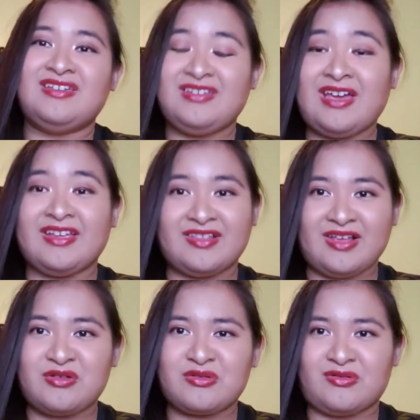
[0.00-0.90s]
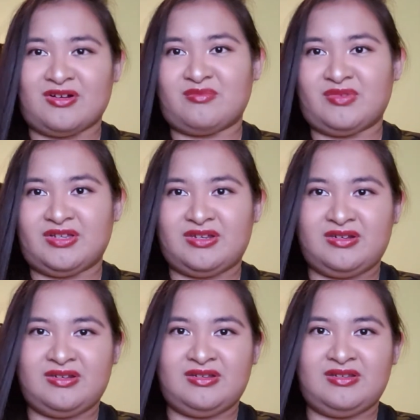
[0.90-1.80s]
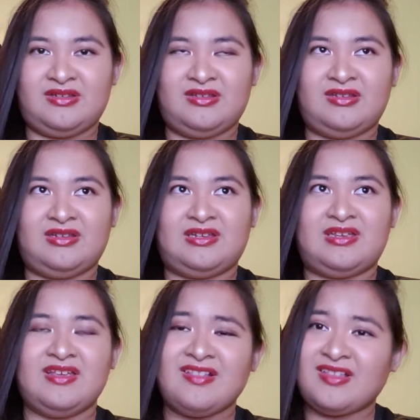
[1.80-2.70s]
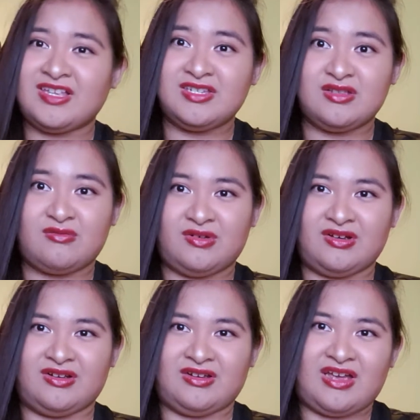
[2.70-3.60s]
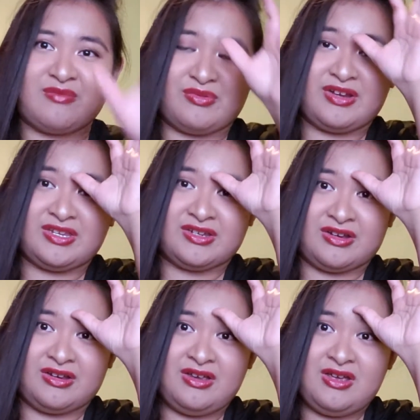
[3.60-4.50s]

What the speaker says: yeah, it sounds wrong, but his intentions were, I'm pretty sure,